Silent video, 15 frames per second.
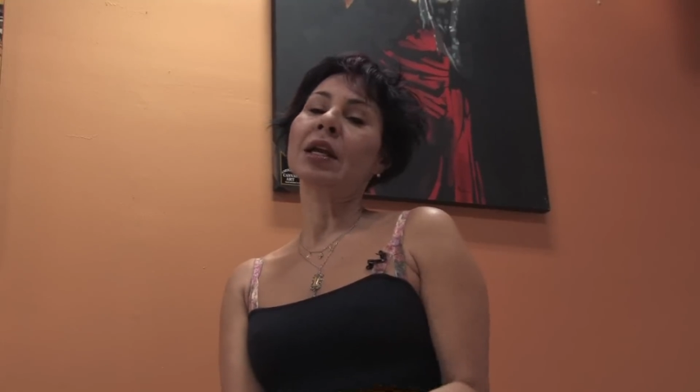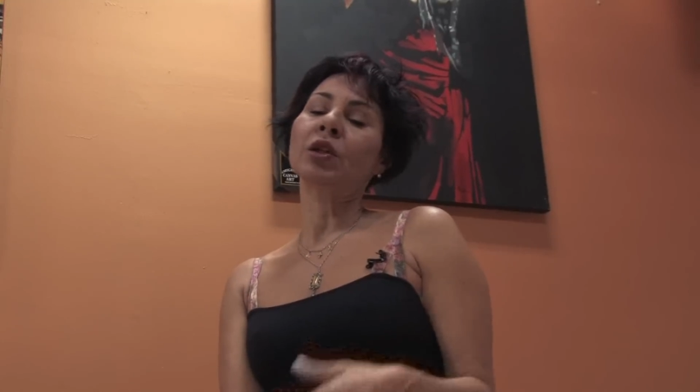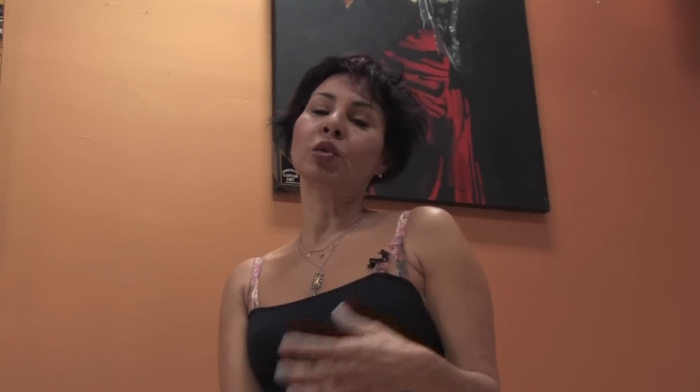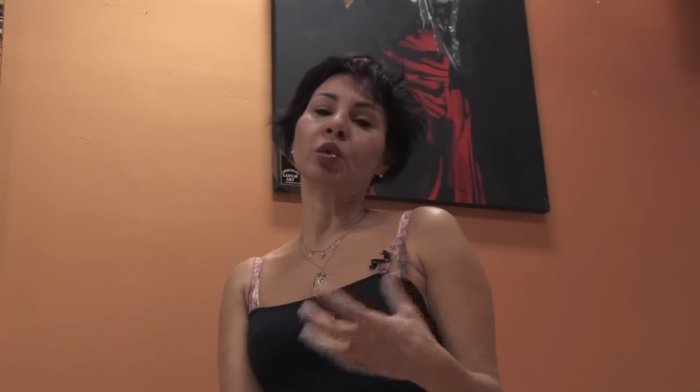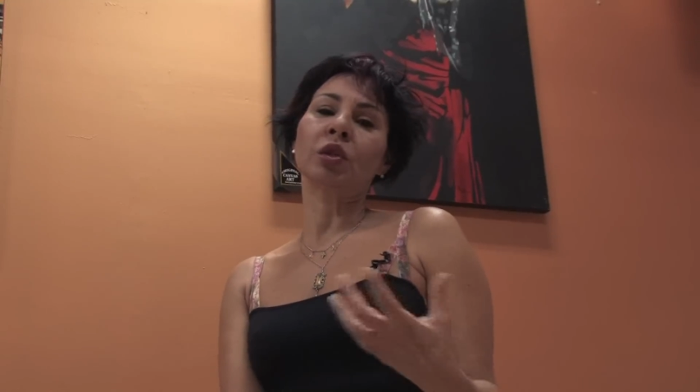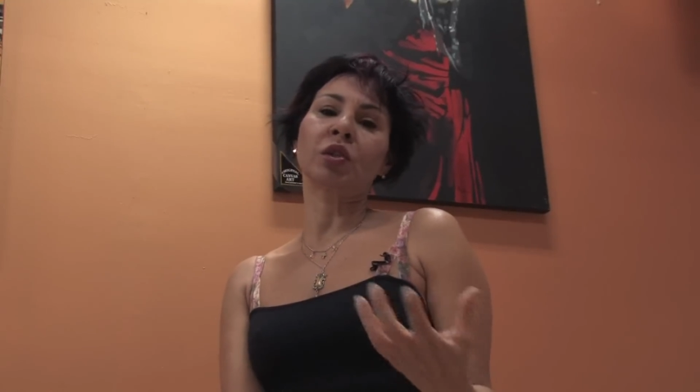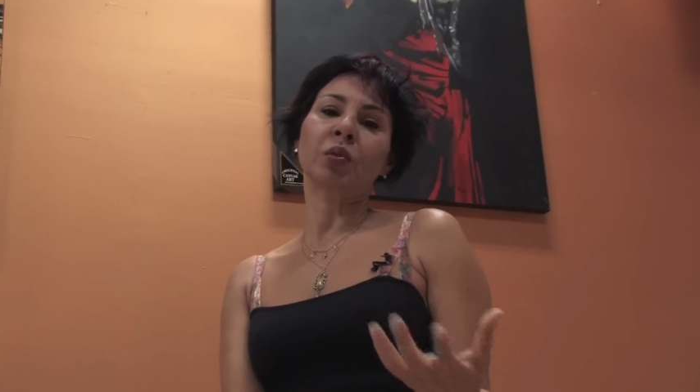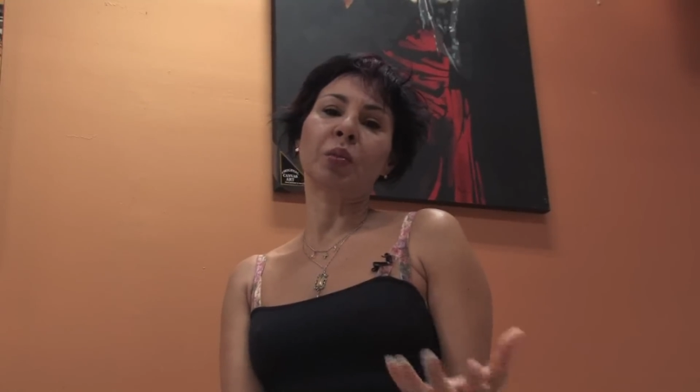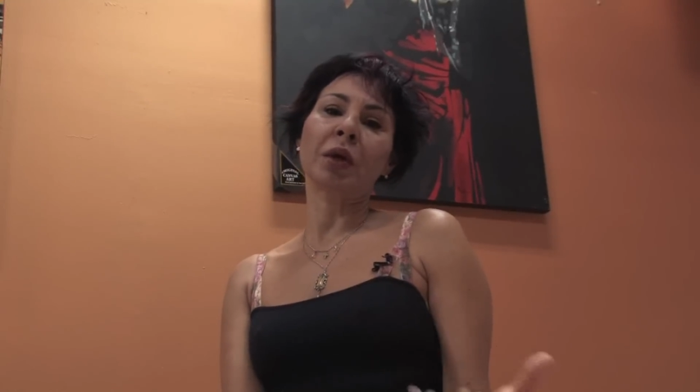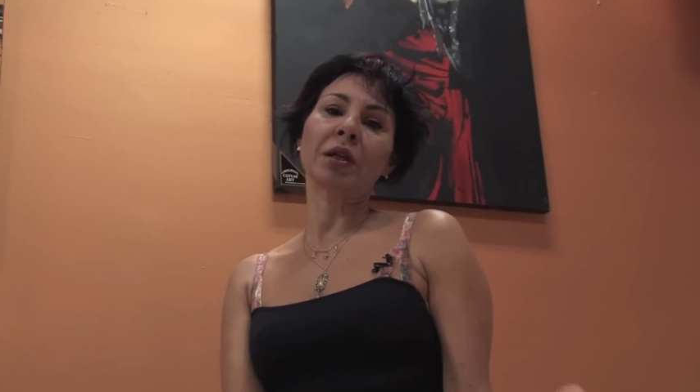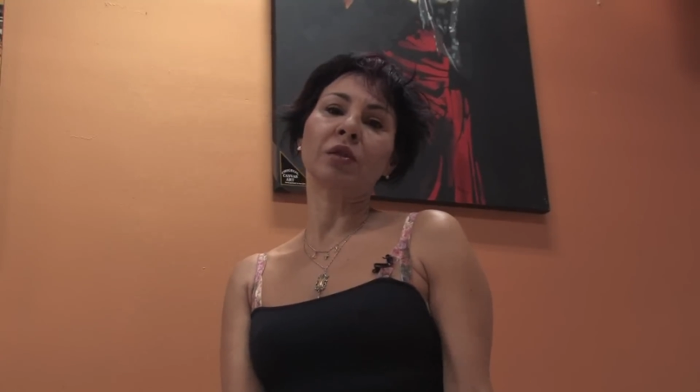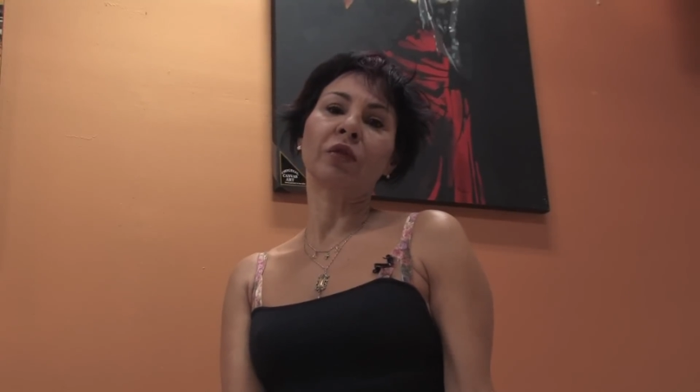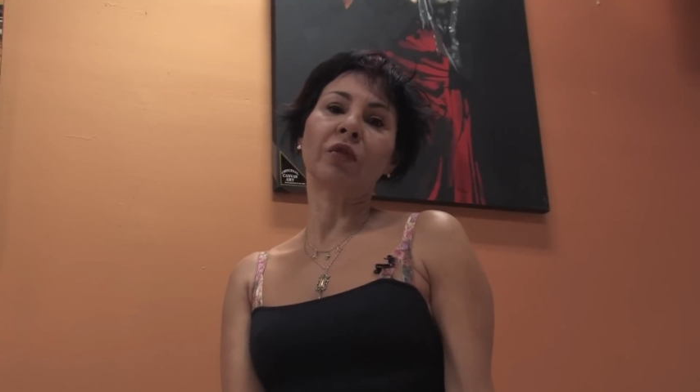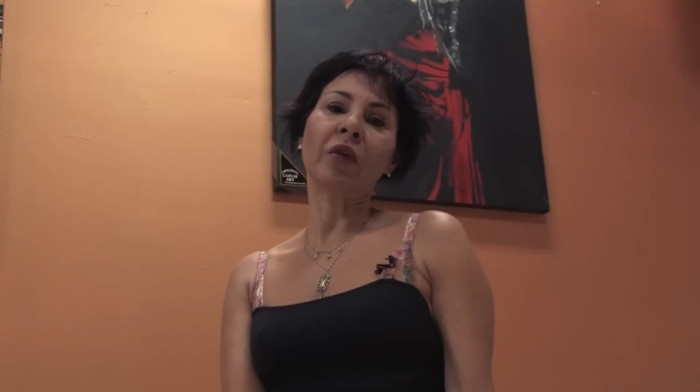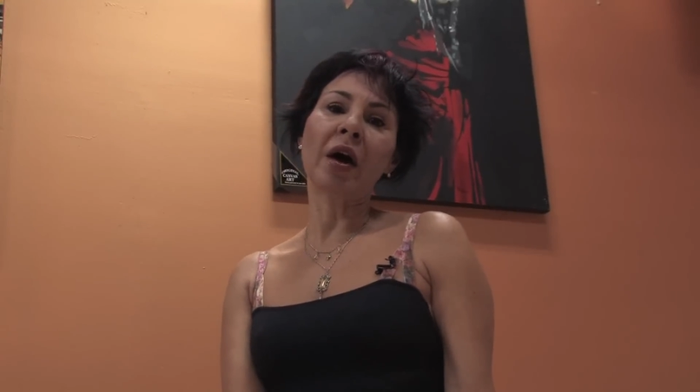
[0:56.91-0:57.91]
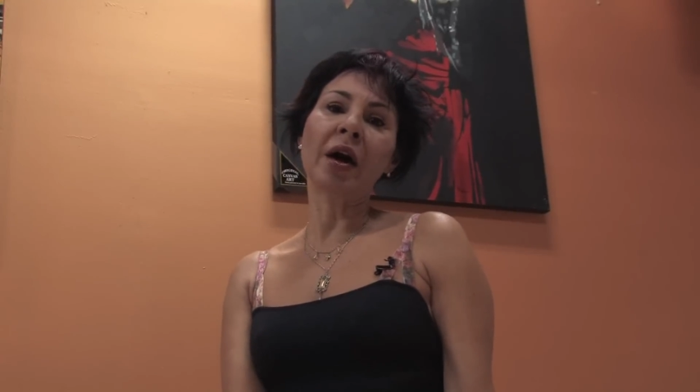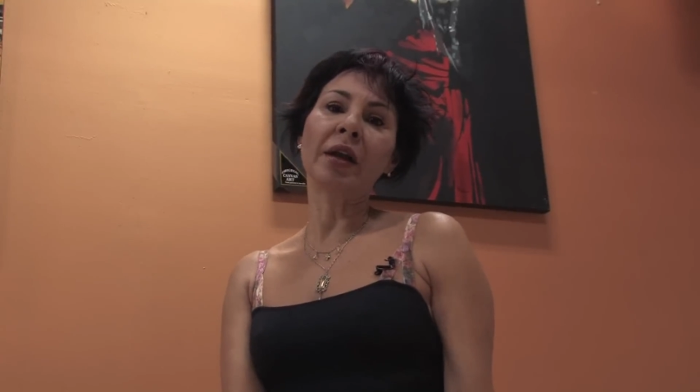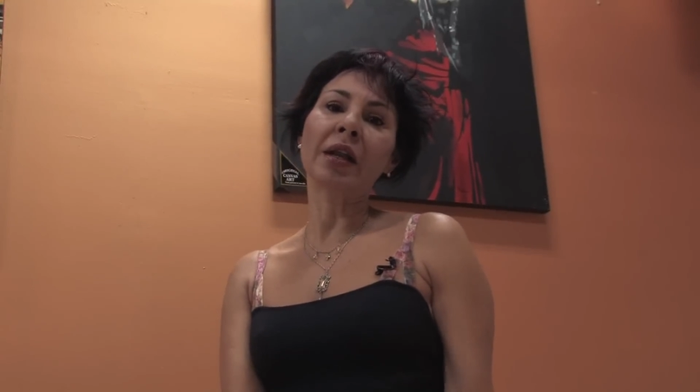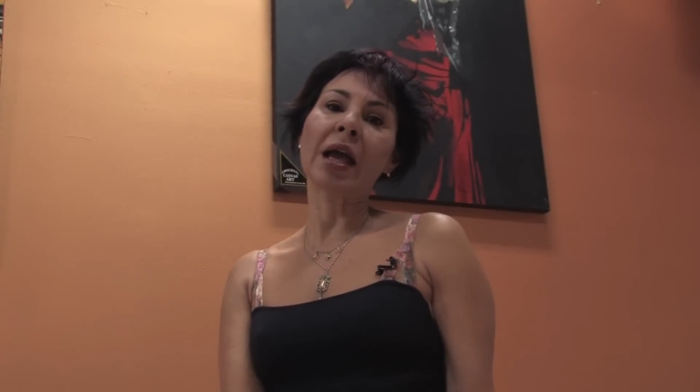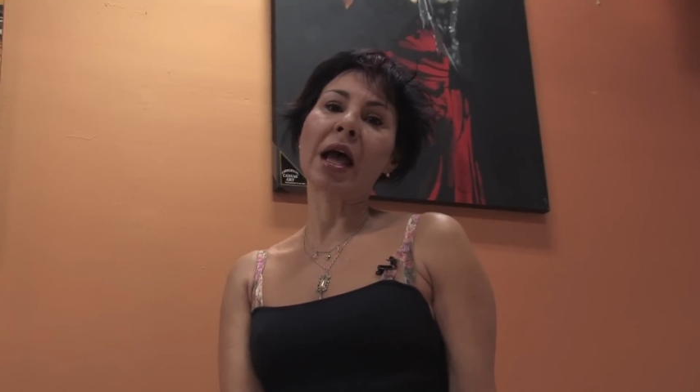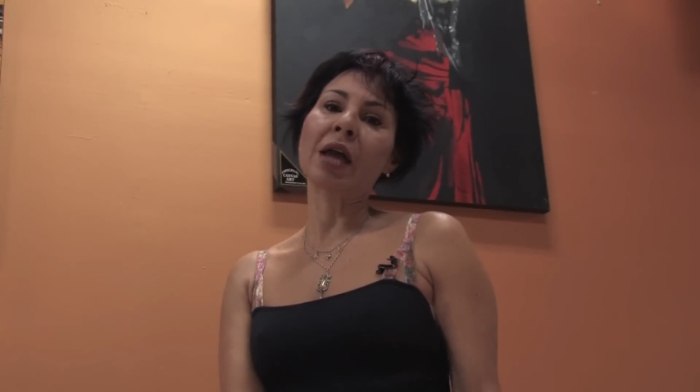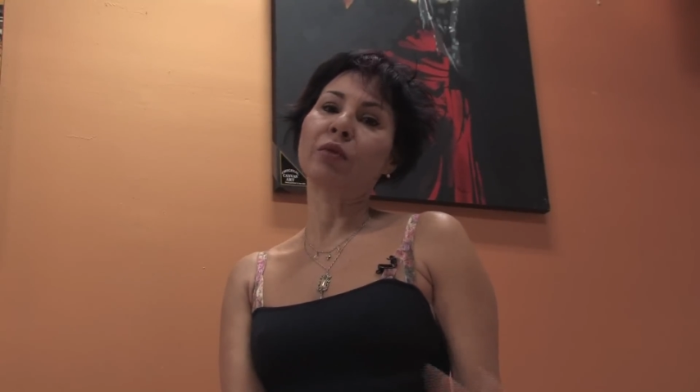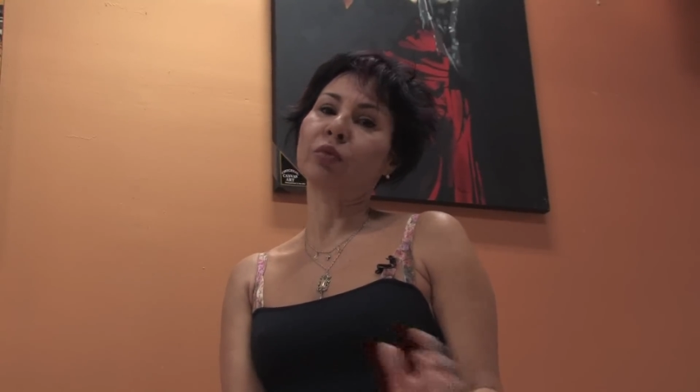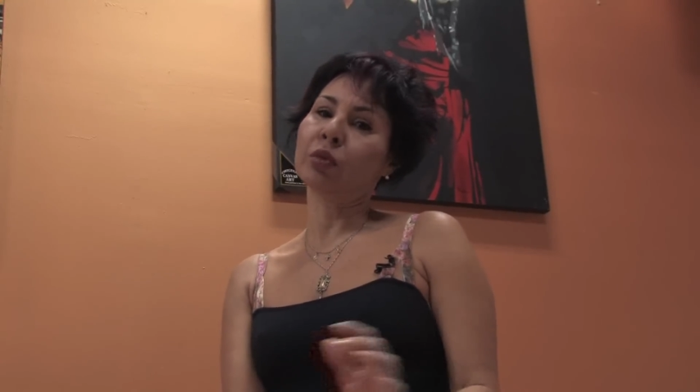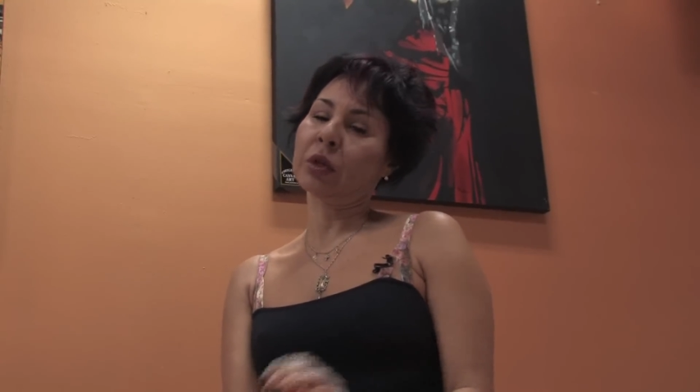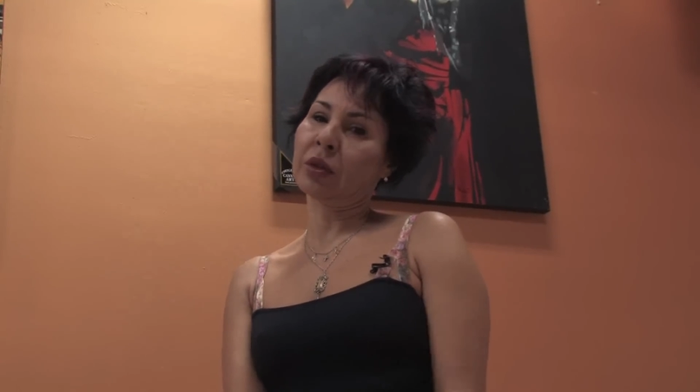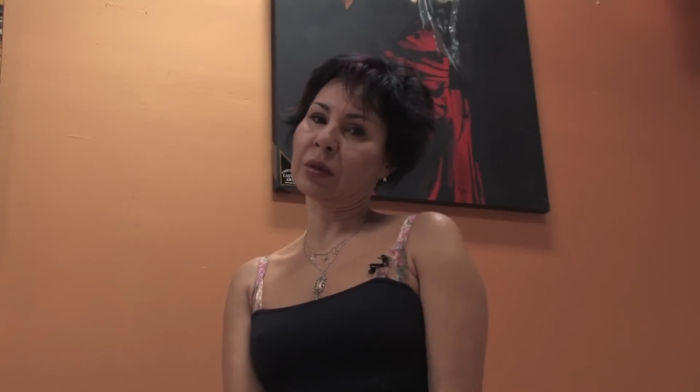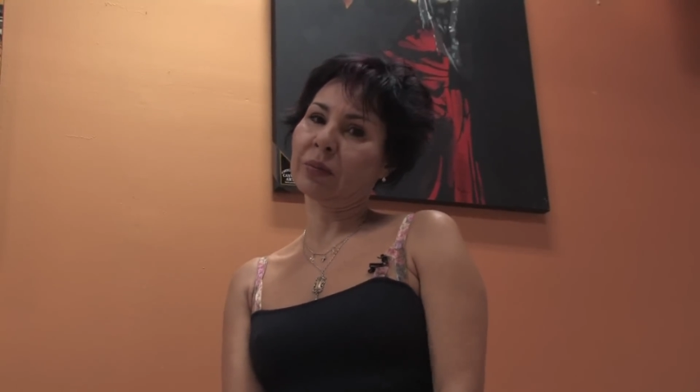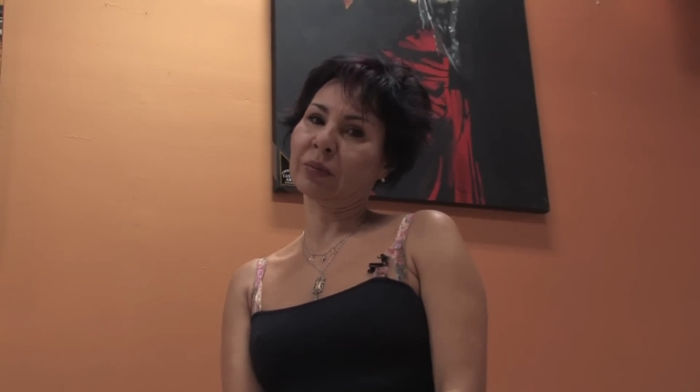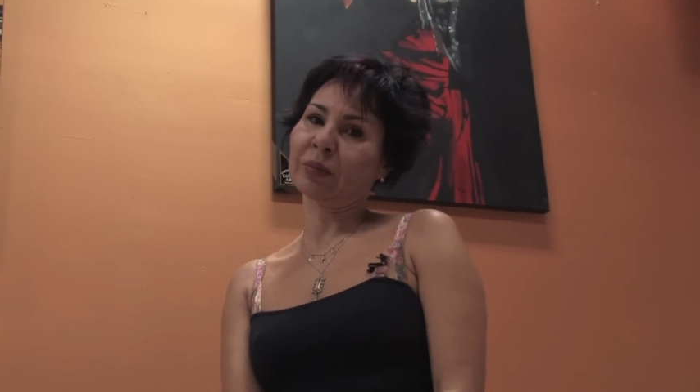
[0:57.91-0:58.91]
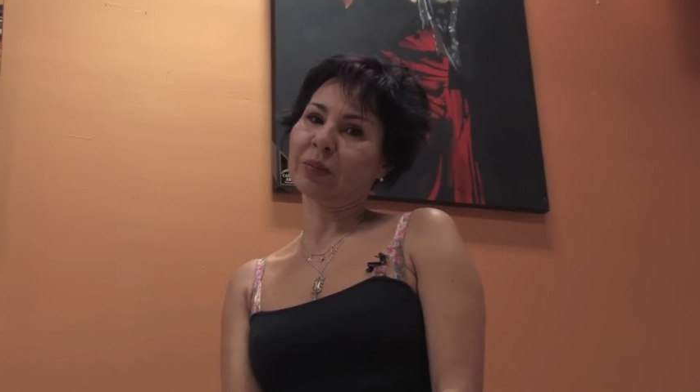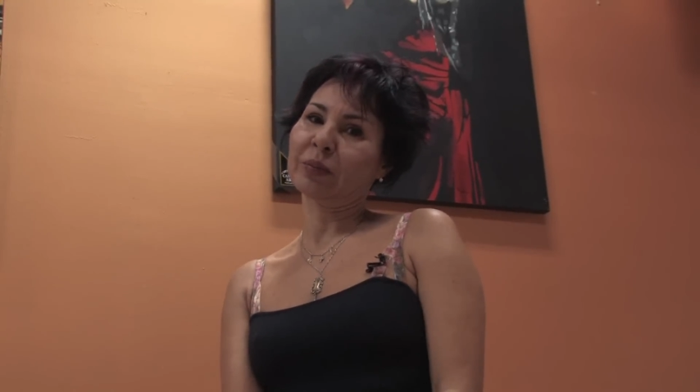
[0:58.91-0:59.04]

to express fun and rhythm.